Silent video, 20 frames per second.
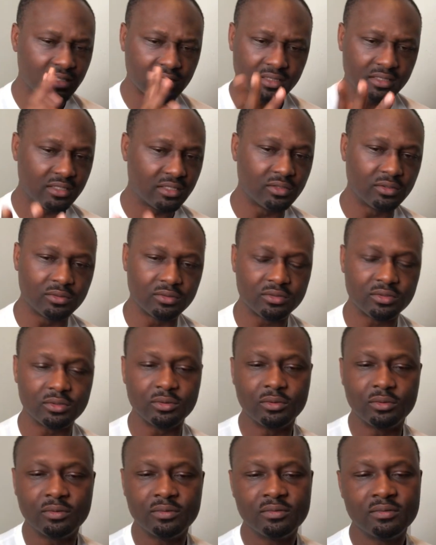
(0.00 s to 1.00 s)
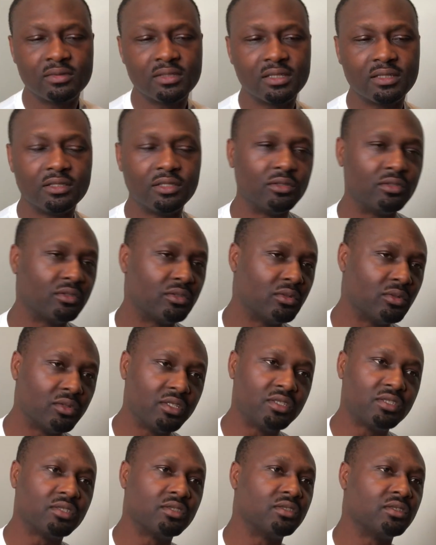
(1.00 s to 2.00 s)
So you'd go
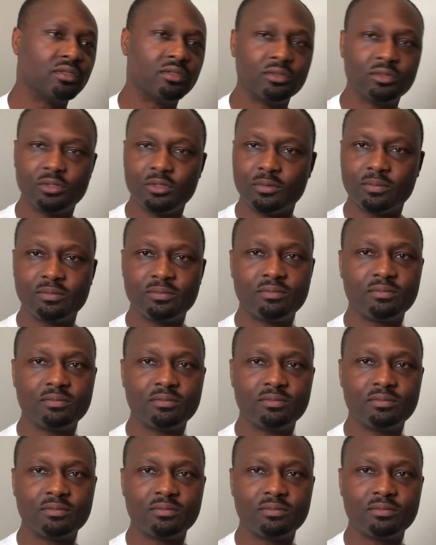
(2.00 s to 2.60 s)
into the group,